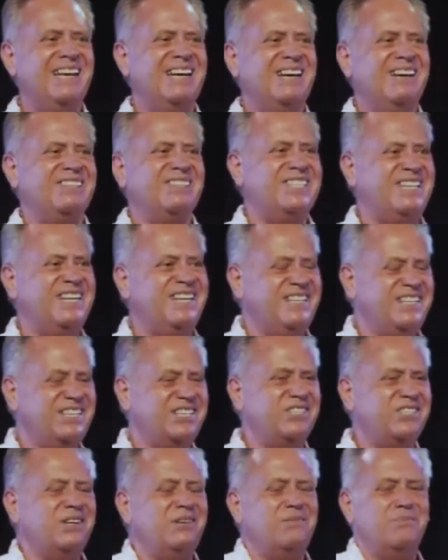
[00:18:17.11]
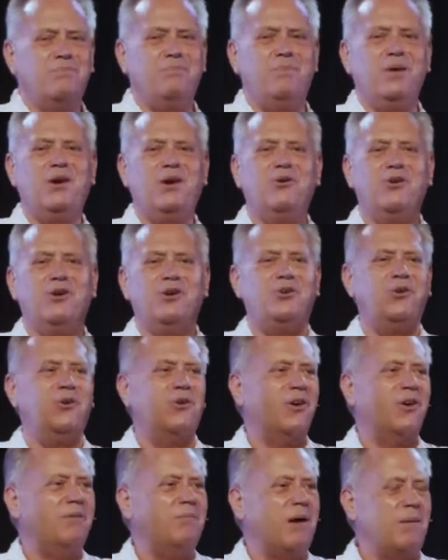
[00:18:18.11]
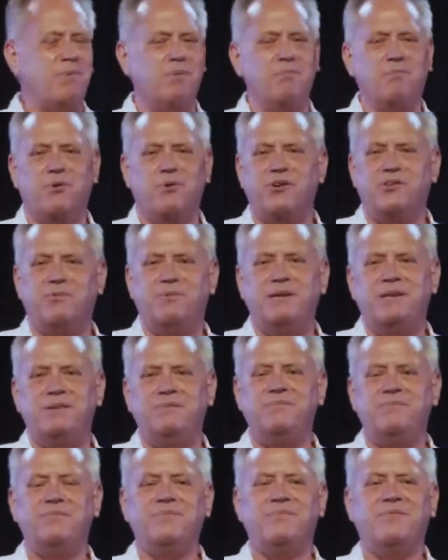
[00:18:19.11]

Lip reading: I was sitting in this big auditorium up in Brisbane,